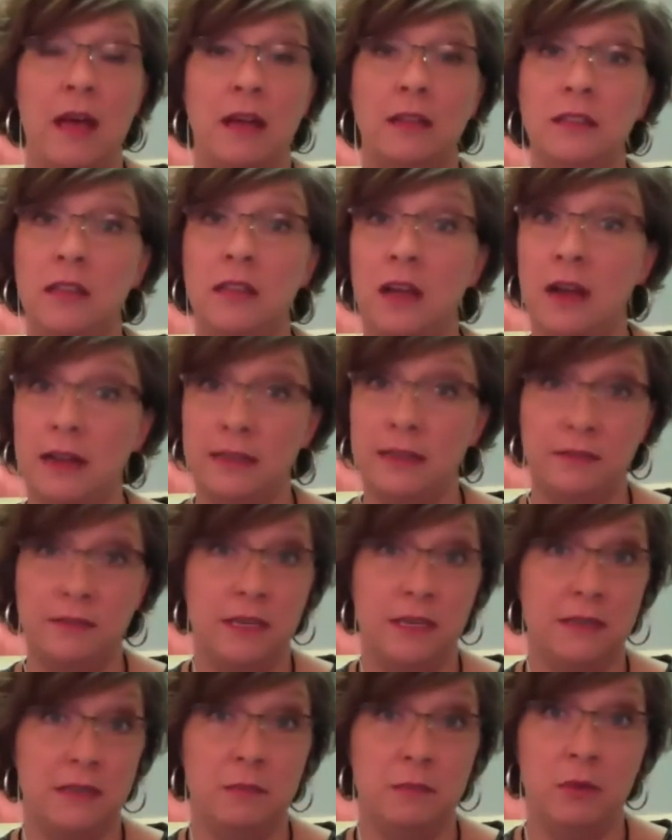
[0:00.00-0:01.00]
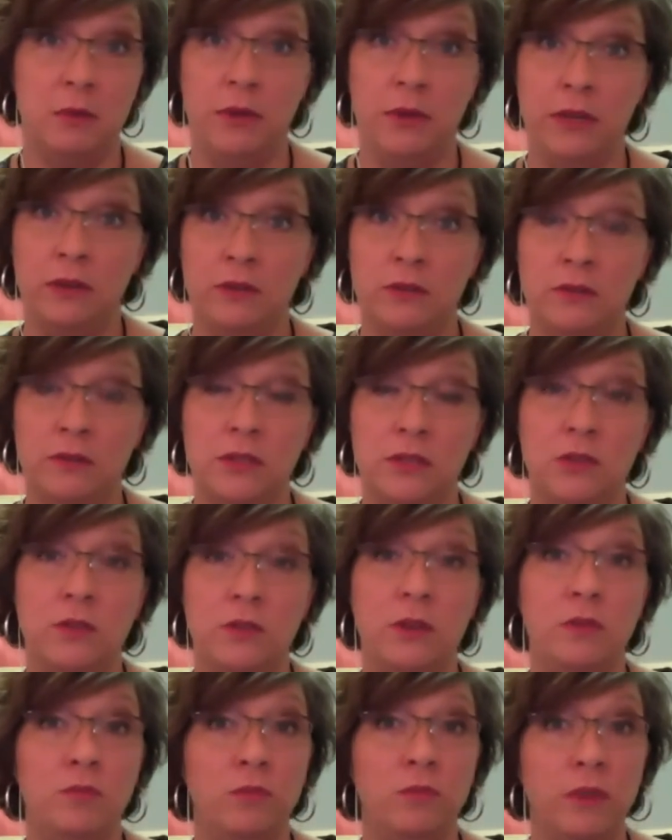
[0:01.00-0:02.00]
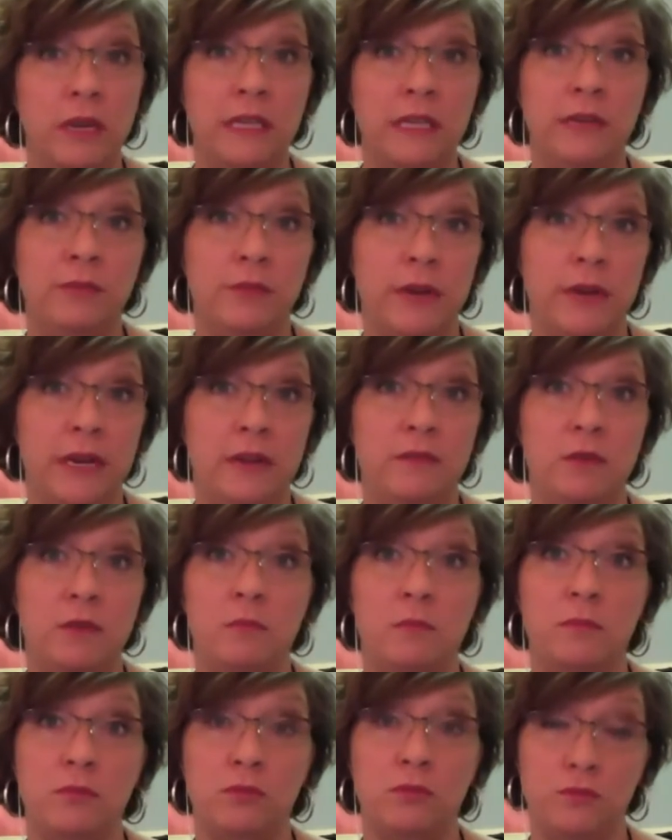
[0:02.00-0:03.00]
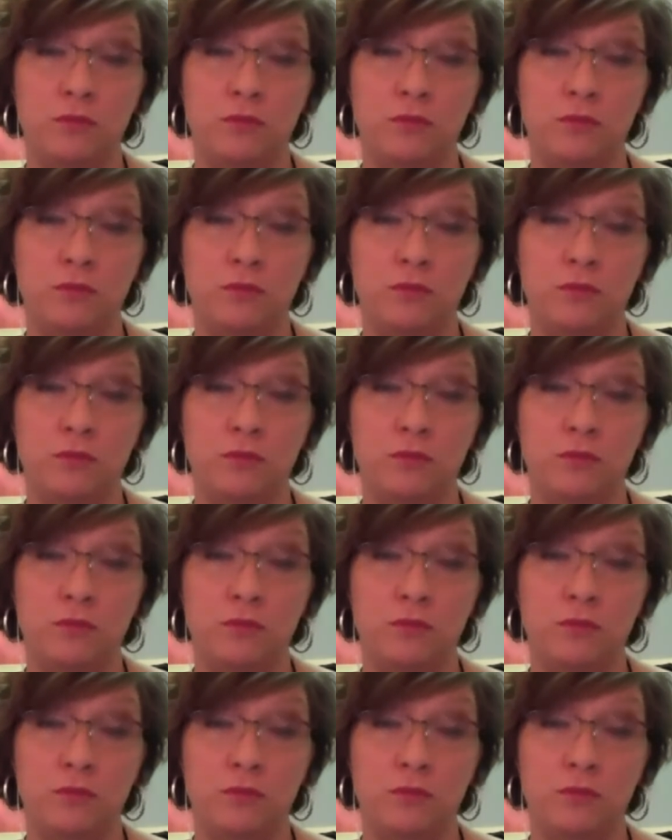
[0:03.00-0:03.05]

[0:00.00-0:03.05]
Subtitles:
lots of testimonials. You can really read from